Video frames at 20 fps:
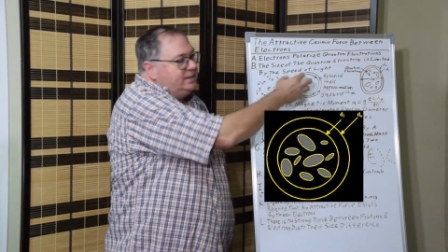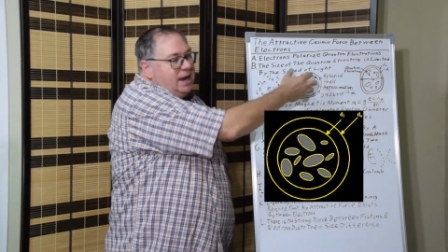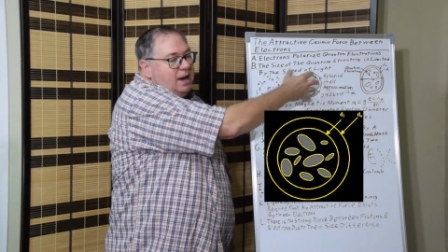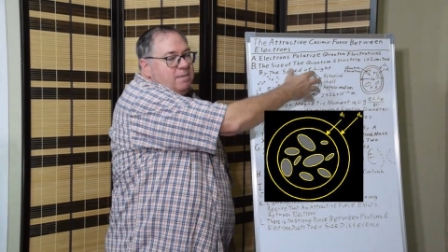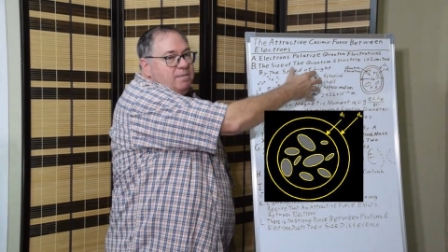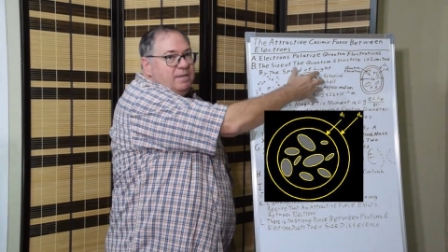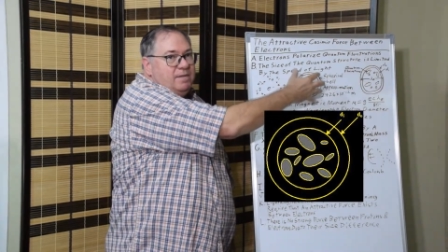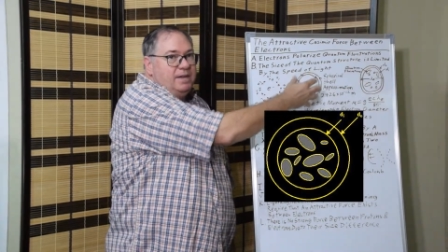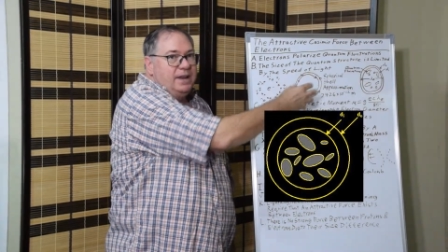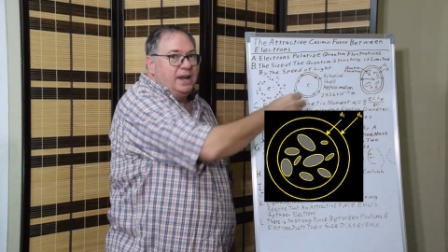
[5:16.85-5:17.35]

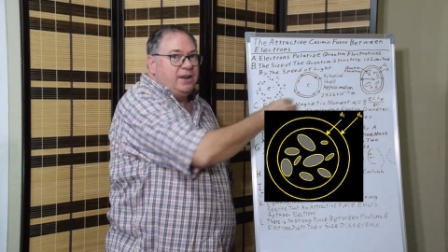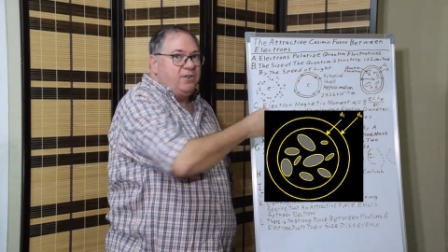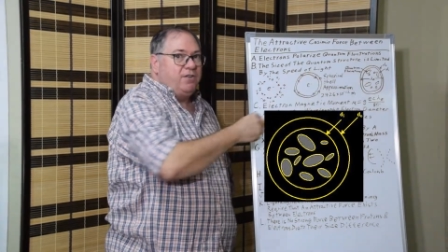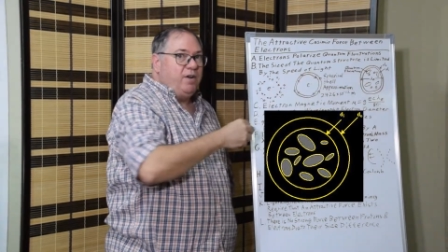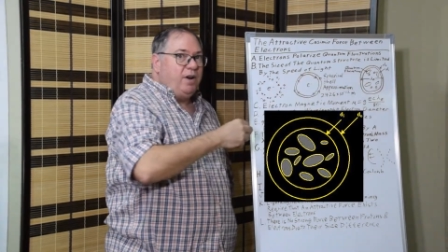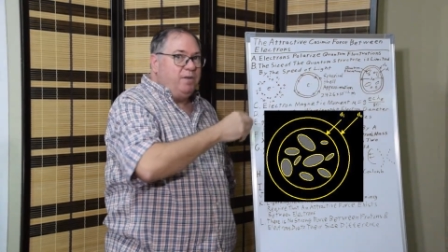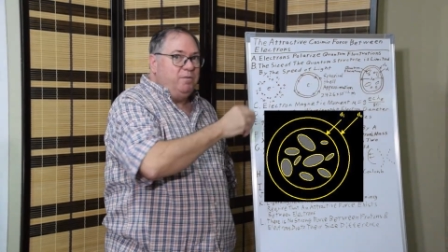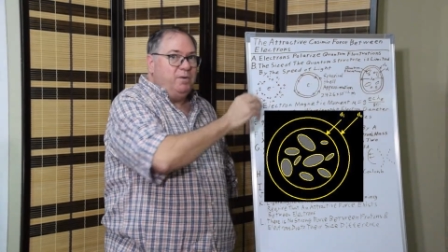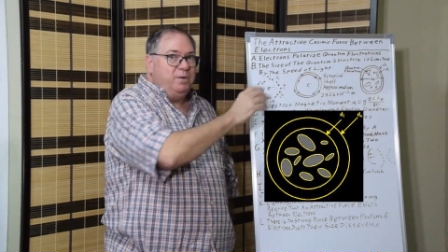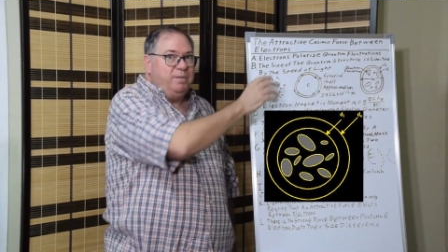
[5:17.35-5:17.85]
type of
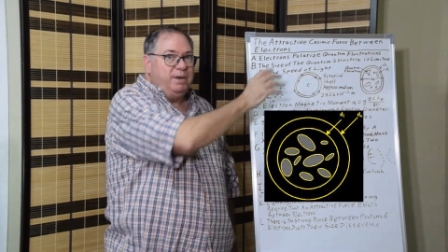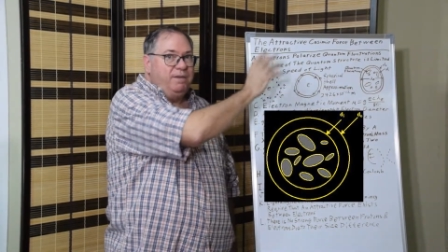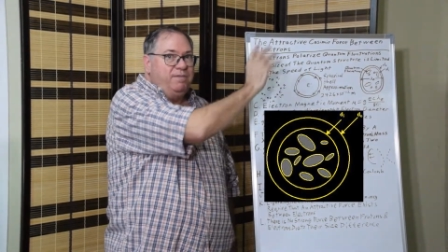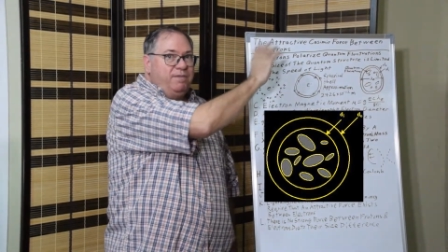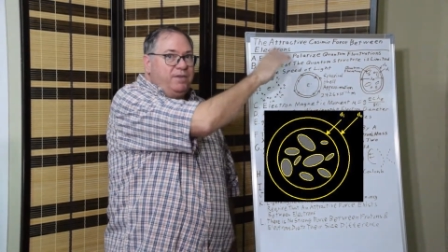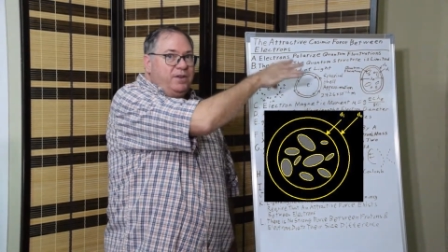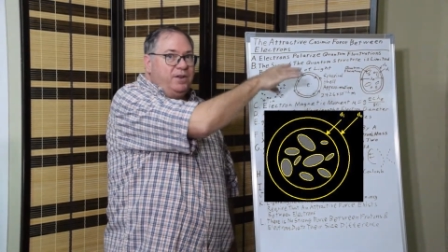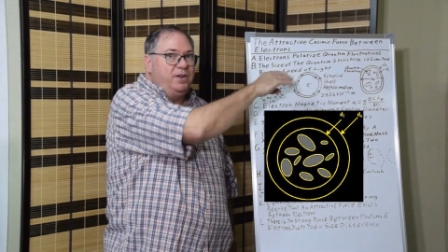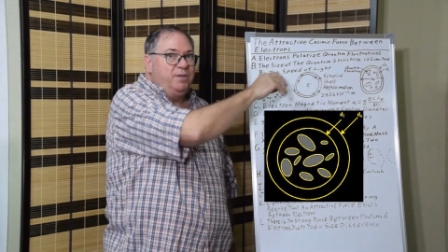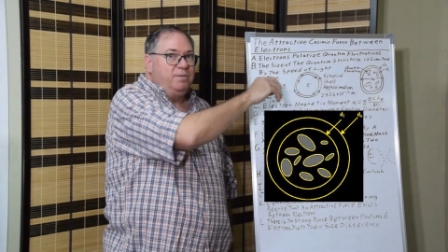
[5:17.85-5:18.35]
electron will be
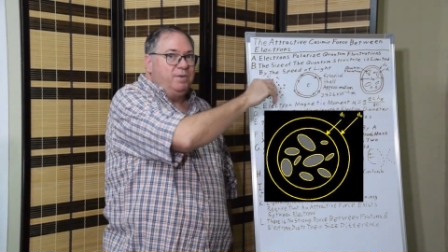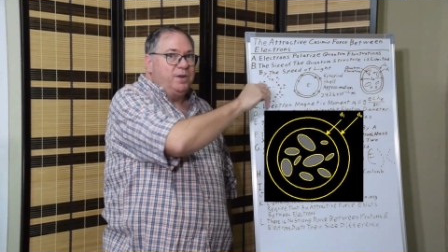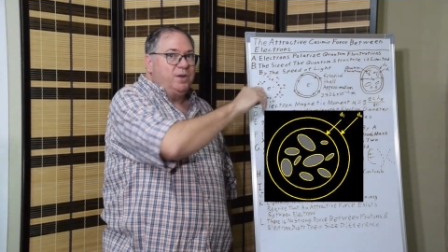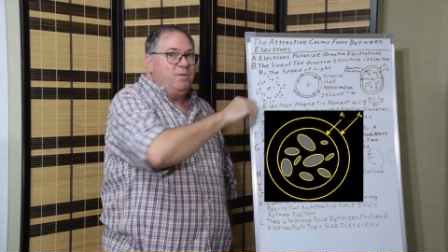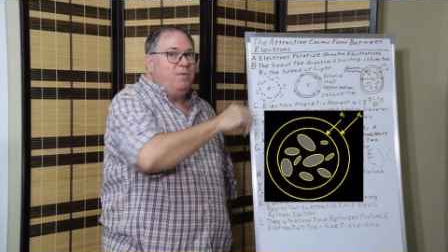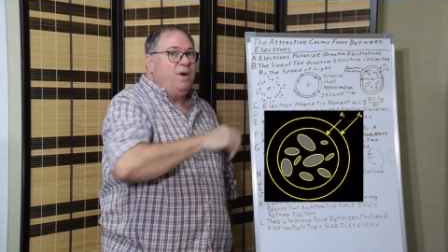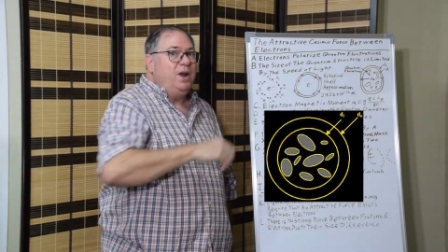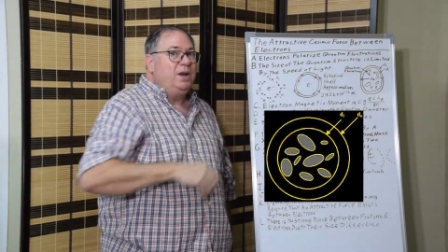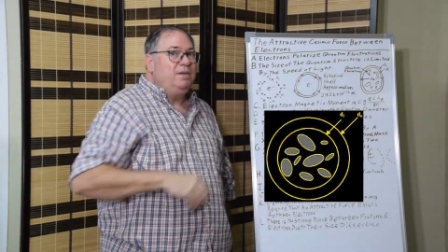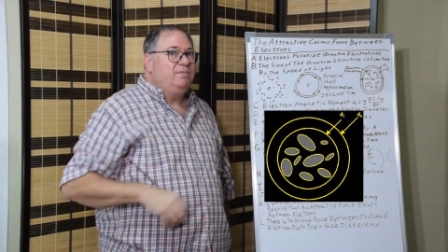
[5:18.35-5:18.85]
filled with
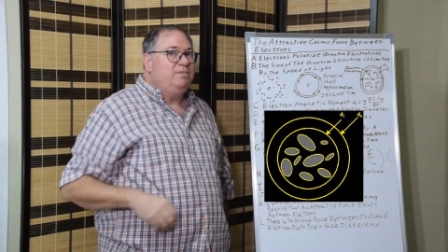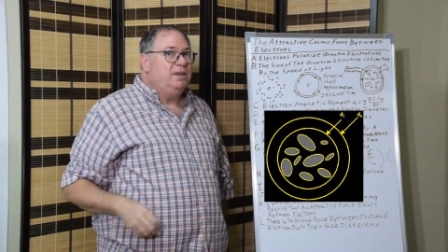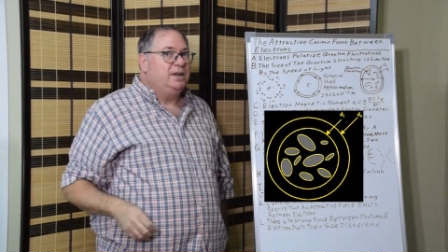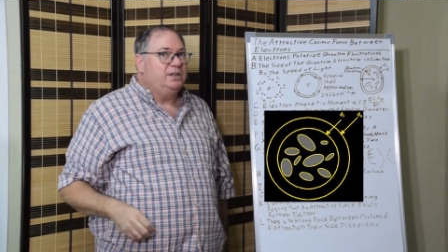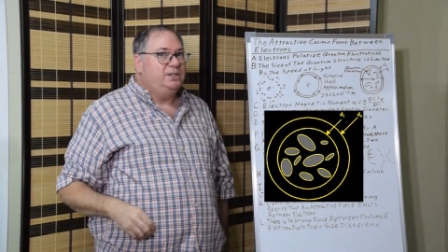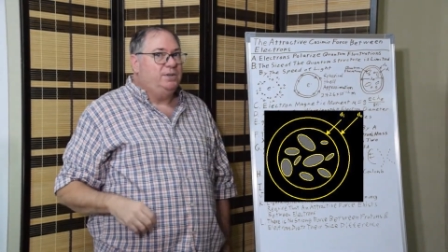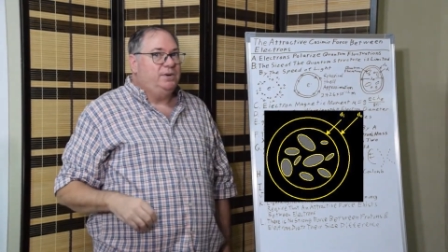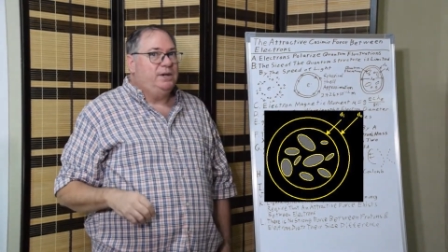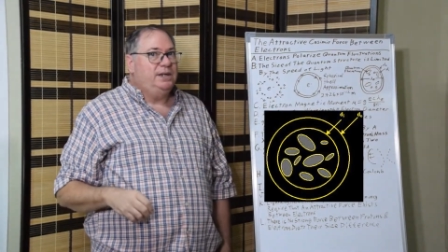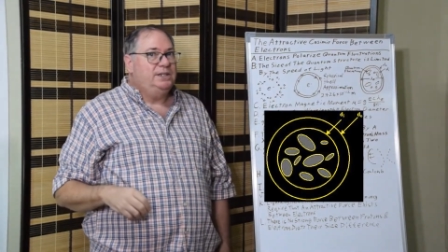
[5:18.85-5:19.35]
quantum
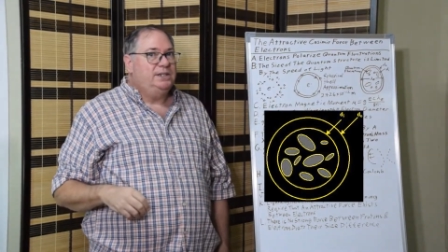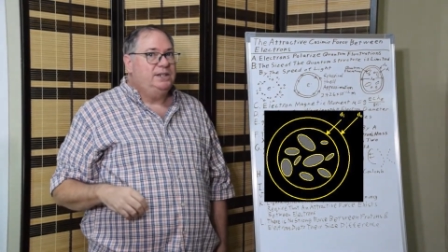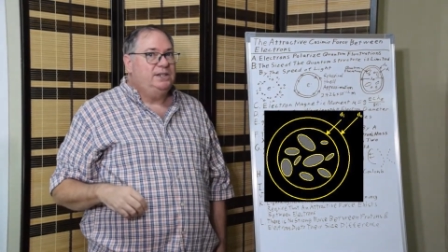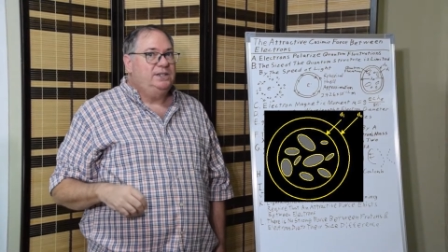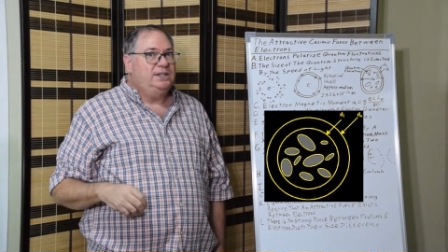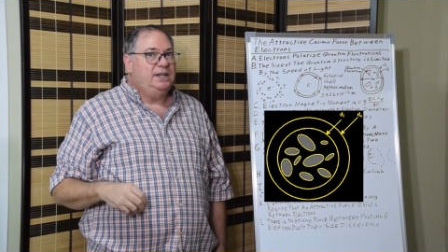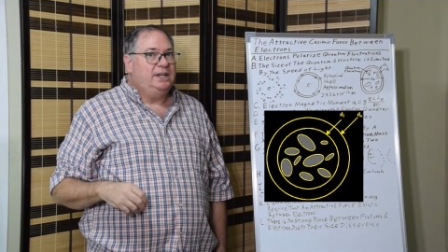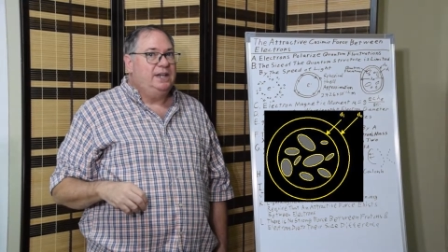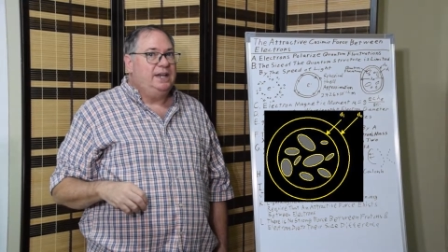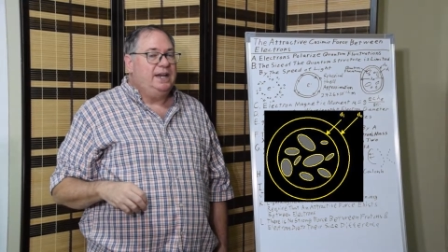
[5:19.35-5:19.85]

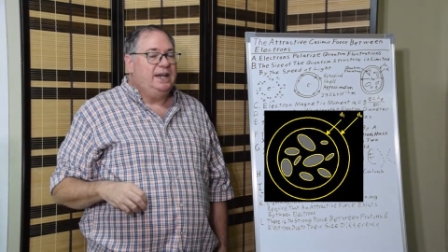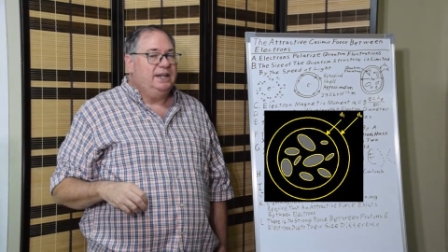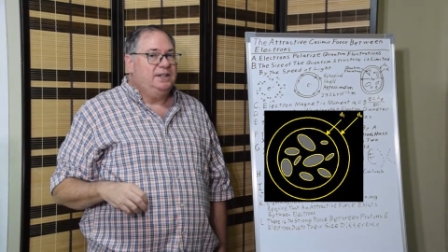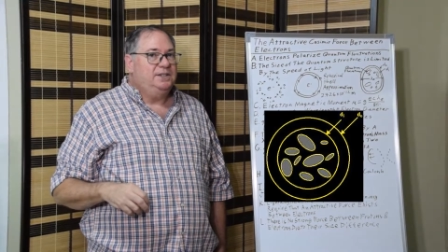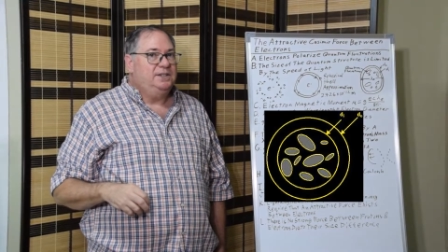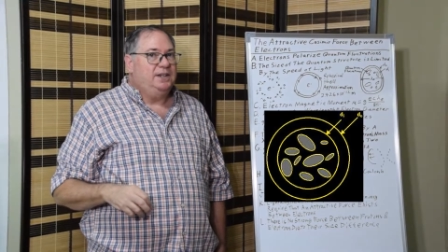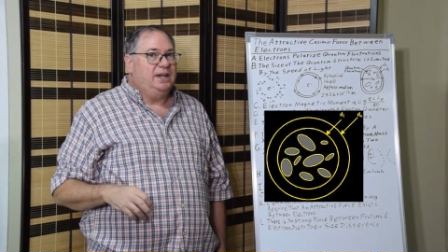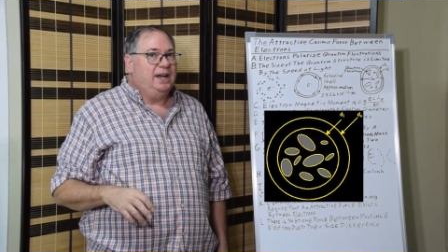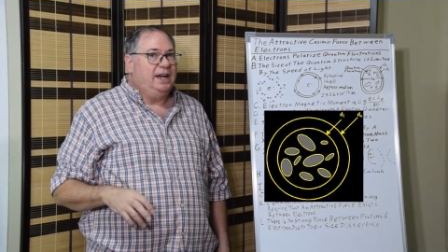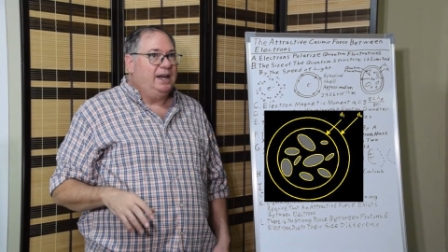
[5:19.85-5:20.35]
fluctuations on the
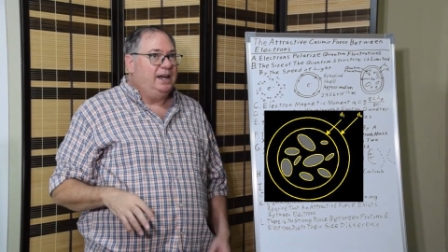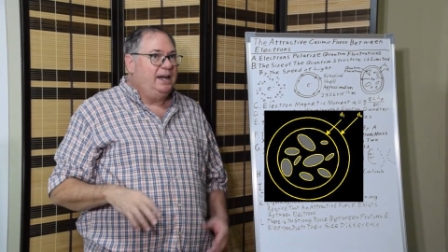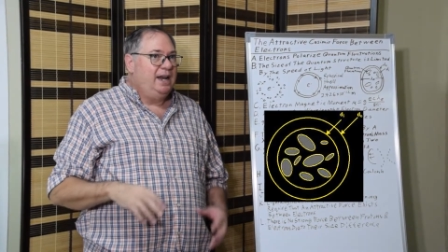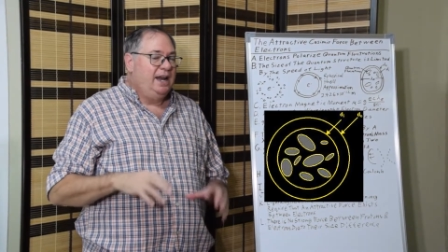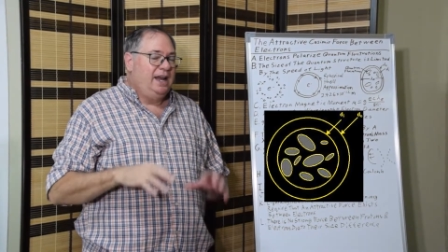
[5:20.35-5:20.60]
inside,